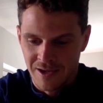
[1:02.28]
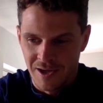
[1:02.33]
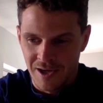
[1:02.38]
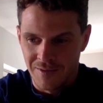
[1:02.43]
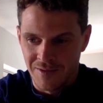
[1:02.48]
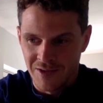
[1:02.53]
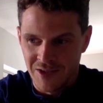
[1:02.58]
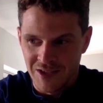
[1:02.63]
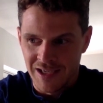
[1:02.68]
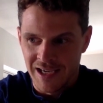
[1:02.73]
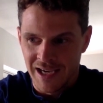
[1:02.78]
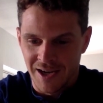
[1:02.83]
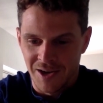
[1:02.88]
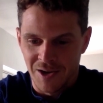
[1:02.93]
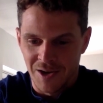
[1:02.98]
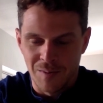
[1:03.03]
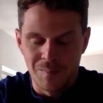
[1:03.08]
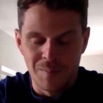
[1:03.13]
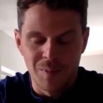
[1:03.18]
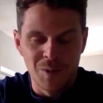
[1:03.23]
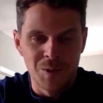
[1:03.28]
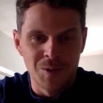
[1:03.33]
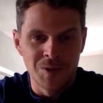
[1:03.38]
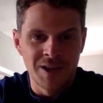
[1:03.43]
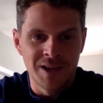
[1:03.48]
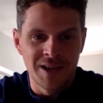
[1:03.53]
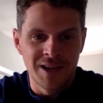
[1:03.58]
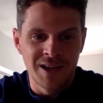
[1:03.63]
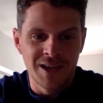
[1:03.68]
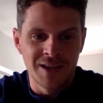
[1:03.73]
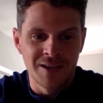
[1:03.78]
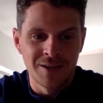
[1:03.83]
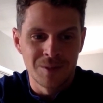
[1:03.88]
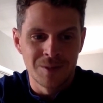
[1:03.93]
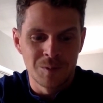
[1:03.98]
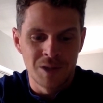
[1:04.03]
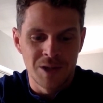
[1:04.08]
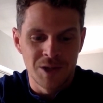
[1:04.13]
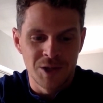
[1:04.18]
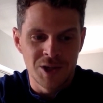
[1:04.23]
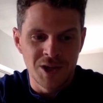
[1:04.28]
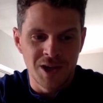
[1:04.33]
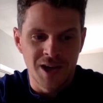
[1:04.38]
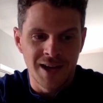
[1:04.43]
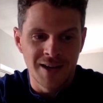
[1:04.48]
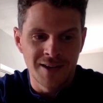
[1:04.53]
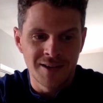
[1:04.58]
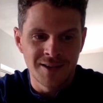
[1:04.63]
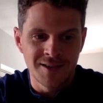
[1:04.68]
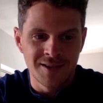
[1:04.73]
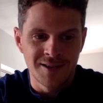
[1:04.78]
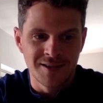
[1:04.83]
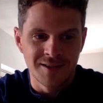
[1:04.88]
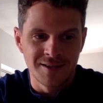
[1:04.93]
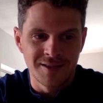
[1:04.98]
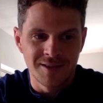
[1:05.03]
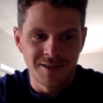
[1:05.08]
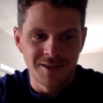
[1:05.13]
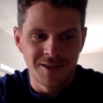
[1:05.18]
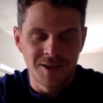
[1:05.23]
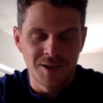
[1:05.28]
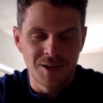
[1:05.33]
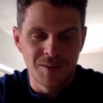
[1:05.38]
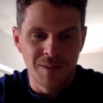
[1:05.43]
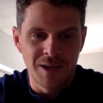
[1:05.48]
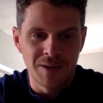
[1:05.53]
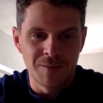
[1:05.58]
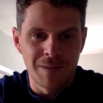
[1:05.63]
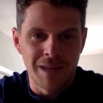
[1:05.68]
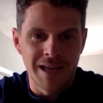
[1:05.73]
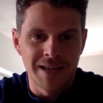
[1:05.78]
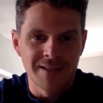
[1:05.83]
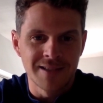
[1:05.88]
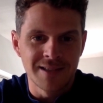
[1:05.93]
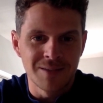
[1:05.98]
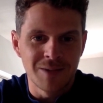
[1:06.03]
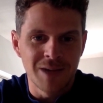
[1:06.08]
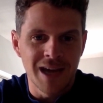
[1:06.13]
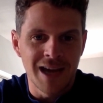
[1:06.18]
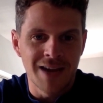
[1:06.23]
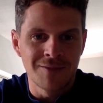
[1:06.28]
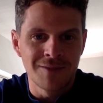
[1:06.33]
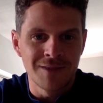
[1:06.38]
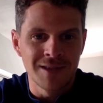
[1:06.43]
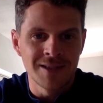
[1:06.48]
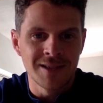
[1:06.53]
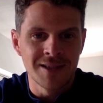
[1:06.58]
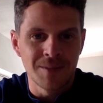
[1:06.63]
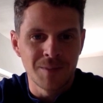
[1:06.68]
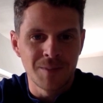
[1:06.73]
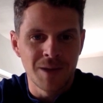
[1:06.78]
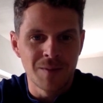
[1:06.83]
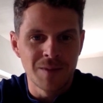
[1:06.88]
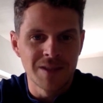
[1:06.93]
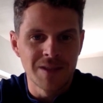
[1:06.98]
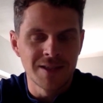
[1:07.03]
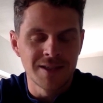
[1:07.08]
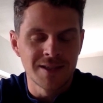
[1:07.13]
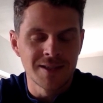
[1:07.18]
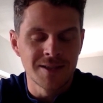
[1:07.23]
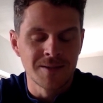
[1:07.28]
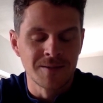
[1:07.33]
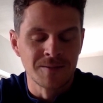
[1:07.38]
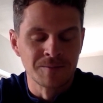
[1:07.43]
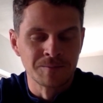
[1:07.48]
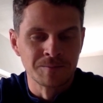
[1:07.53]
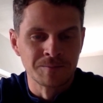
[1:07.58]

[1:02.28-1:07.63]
obviously getting on board here with the Sharks, and the big plans that we have for this upcoming season.